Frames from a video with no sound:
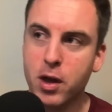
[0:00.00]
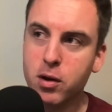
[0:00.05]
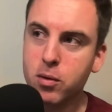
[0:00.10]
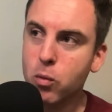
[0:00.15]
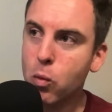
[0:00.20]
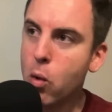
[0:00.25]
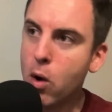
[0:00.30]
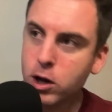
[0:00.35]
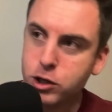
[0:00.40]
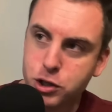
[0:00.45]

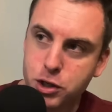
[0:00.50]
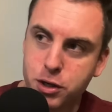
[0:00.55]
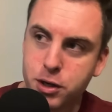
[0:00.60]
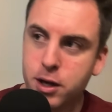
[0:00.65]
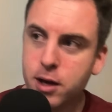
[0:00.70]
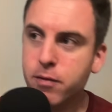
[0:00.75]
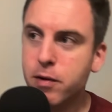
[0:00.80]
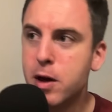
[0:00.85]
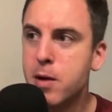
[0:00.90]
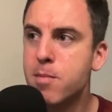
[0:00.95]
watching
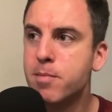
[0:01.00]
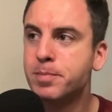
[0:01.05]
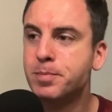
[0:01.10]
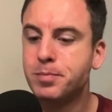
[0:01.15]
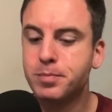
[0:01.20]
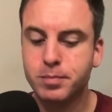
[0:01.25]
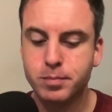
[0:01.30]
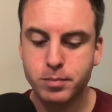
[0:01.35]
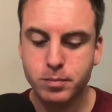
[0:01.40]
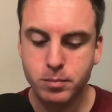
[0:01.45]
TV.
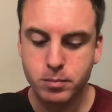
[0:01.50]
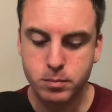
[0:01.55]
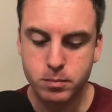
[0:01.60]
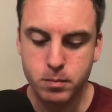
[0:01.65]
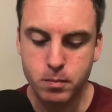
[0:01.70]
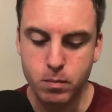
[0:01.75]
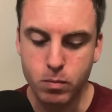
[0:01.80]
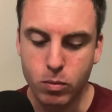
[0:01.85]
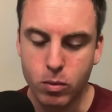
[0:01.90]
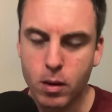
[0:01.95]

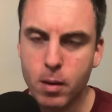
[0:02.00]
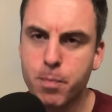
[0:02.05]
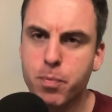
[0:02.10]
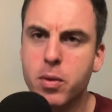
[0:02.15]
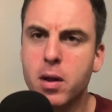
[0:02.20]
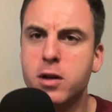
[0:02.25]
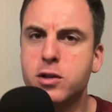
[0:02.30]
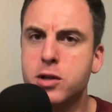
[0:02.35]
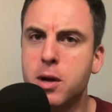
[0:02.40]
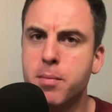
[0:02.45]

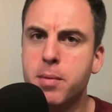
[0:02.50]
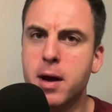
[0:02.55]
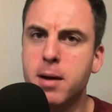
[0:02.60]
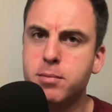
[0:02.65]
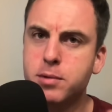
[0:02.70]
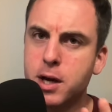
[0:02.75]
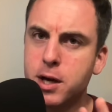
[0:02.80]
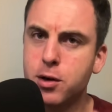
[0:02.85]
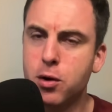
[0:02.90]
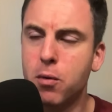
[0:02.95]
Sometimes
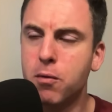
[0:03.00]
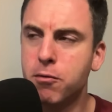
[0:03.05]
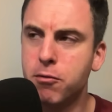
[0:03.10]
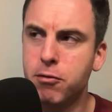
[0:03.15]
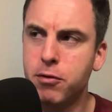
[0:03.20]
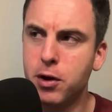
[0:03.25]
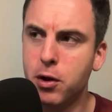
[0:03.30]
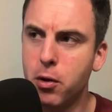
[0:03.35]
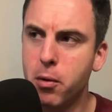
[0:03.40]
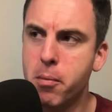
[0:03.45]
I don't
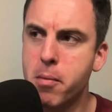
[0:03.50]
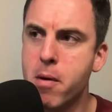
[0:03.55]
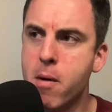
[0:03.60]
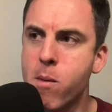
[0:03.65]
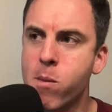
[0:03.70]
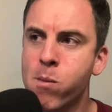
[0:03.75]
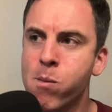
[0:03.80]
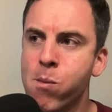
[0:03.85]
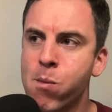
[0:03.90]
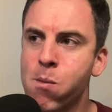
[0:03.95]
film
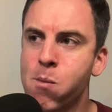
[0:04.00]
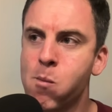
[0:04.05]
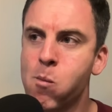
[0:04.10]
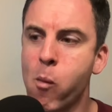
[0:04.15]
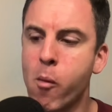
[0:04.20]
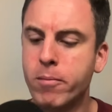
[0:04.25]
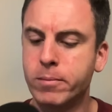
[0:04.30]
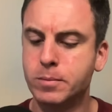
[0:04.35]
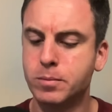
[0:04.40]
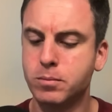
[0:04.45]

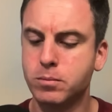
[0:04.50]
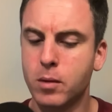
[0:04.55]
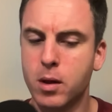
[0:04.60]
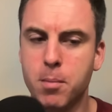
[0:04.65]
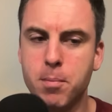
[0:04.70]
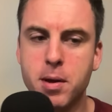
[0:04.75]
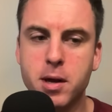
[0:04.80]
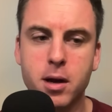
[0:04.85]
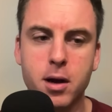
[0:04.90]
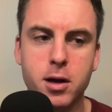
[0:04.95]

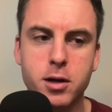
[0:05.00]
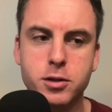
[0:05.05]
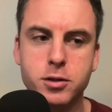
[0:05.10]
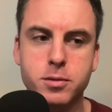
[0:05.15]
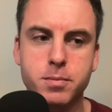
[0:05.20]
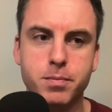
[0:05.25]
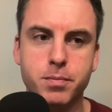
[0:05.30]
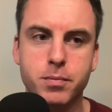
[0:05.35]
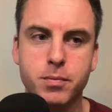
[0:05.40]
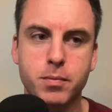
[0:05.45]
because
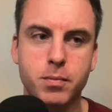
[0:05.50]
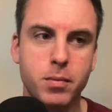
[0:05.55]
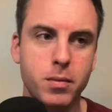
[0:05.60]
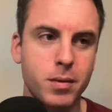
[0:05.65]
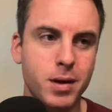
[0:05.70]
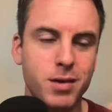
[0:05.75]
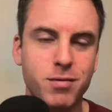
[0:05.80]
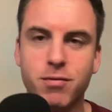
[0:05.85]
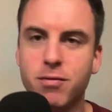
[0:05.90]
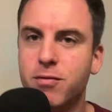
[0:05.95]

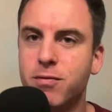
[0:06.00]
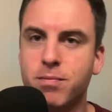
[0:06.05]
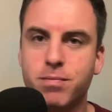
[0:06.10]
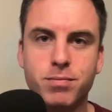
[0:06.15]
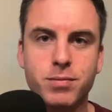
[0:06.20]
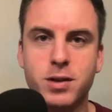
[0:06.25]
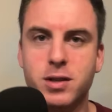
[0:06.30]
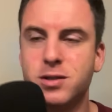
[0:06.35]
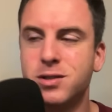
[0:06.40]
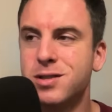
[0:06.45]
it's
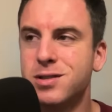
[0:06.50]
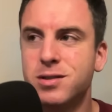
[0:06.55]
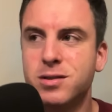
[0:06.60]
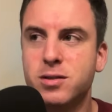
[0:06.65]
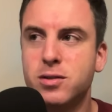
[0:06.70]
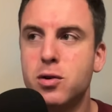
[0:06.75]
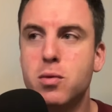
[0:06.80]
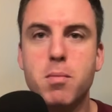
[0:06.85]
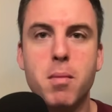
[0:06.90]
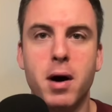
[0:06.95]
just
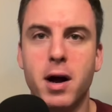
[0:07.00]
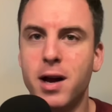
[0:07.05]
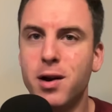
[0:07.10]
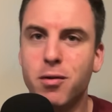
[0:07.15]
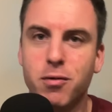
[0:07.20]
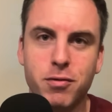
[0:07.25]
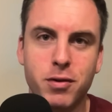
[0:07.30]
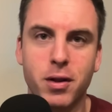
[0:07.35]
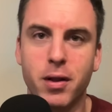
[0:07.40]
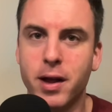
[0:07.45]
too much. I don't
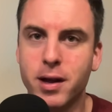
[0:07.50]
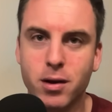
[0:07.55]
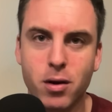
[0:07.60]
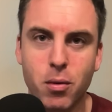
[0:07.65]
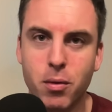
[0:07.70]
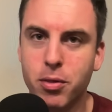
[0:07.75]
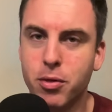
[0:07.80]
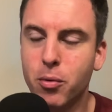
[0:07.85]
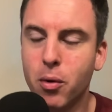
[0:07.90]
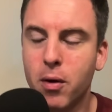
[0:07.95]
feel like going
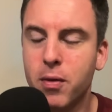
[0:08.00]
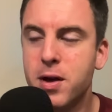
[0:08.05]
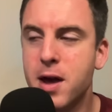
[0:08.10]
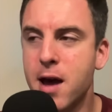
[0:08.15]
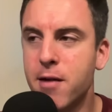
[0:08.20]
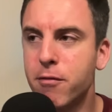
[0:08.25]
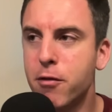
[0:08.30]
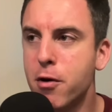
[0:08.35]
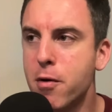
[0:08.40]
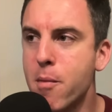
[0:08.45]
through all the
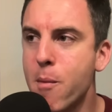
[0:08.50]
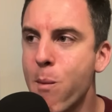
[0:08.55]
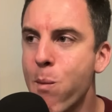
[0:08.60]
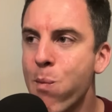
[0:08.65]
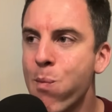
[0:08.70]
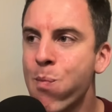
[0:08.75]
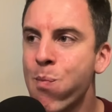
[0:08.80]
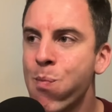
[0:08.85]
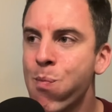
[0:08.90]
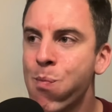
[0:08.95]
effort
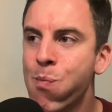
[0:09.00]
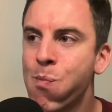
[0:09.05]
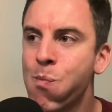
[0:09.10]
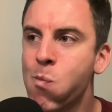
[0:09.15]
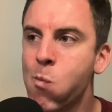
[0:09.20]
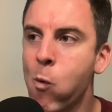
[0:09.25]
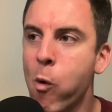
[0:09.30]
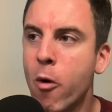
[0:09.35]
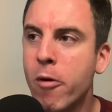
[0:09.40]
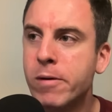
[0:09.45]

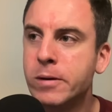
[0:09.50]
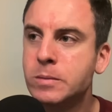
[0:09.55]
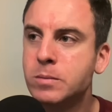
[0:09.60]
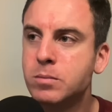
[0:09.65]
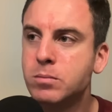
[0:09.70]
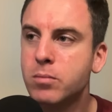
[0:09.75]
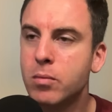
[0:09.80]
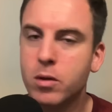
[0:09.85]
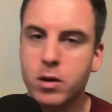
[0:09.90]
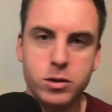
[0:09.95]

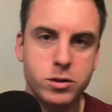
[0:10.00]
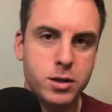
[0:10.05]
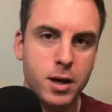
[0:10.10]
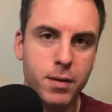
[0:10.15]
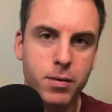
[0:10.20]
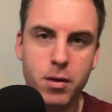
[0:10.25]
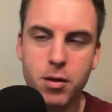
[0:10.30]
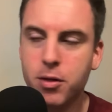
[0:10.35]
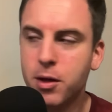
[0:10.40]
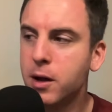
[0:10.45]
setting
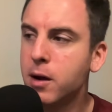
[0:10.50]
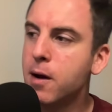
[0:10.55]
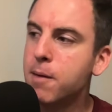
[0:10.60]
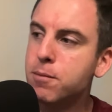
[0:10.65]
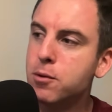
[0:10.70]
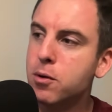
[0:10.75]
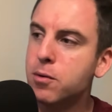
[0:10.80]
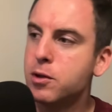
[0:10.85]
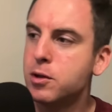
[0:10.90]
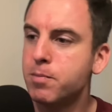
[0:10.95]
the thing up,
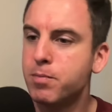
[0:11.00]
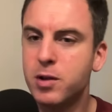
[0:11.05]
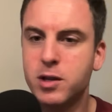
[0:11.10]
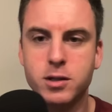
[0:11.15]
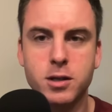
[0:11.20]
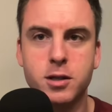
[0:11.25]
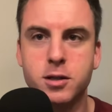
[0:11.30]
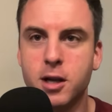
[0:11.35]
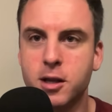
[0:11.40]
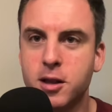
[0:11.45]
doing that. This
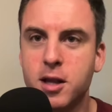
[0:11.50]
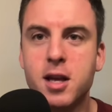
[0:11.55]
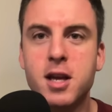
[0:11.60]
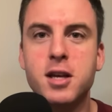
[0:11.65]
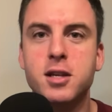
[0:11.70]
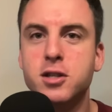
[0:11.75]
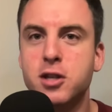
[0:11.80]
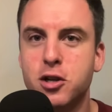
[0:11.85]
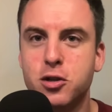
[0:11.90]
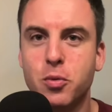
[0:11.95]
is the
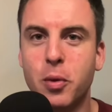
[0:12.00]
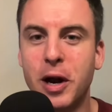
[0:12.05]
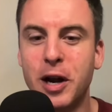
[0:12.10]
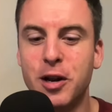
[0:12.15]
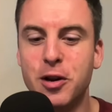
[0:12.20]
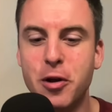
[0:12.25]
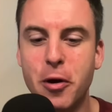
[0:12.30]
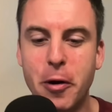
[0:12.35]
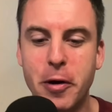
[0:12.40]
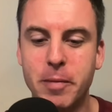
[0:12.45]
easiest way to
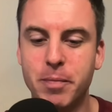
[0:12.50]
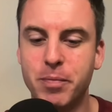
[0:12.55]
do it,